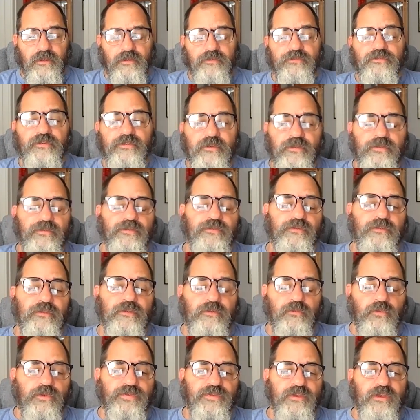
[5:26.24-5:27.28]
And see,
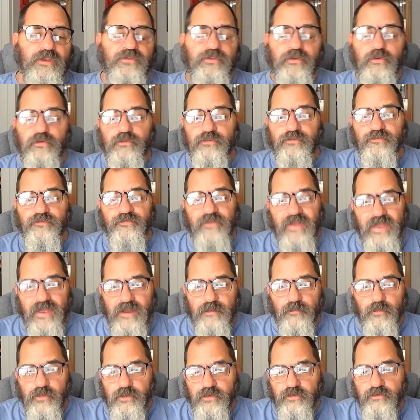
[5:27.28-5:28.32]
within those
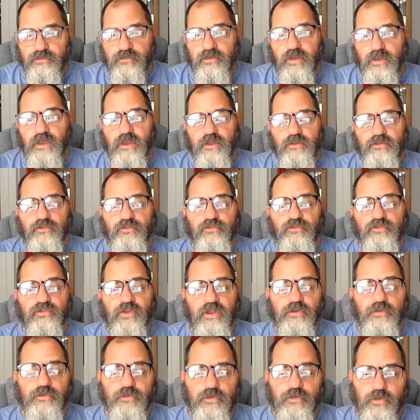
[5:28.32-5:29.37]
families,
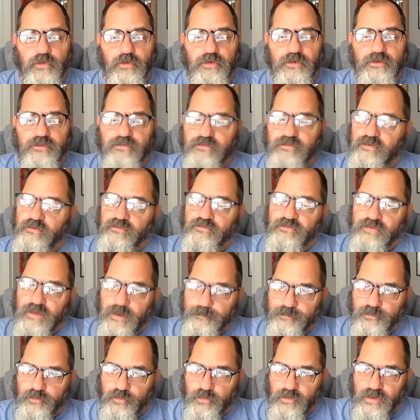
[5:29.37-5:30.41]
gender is
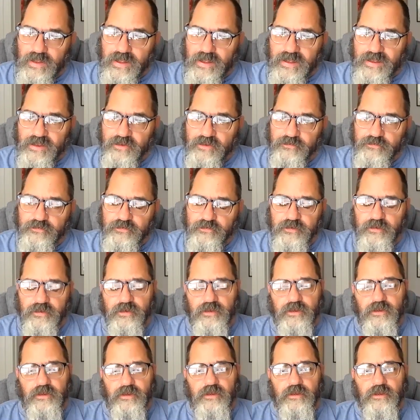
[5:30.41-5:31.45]
conceptualized
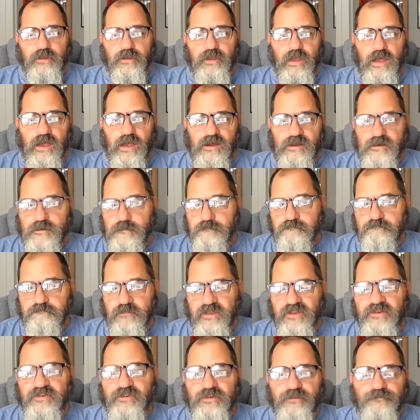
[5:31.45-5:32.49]
um,
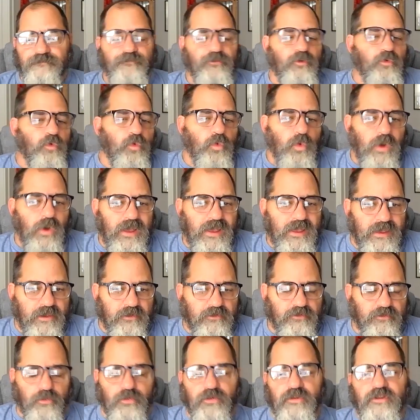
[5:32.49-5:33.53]
in different
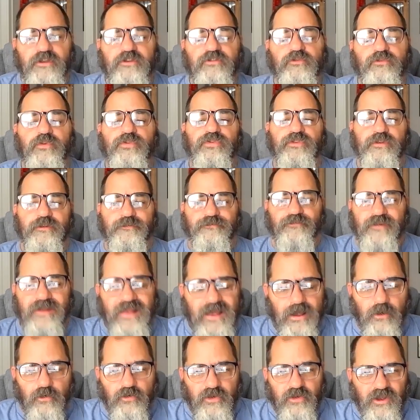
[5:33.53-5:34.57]
ways, or at least with
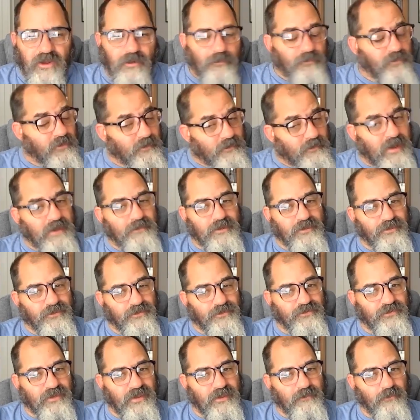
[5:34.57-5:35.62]
different outcomes. It might be
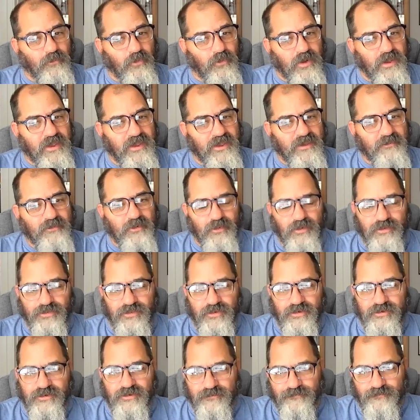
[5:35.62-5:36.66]
the same way, but with
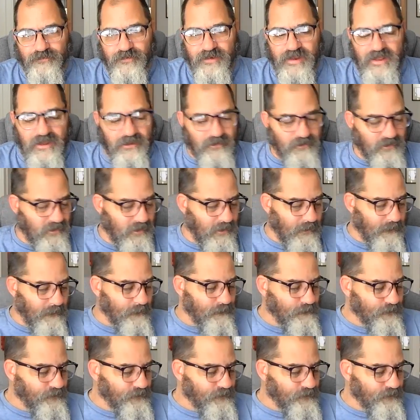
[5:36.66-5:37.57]
a different outcome.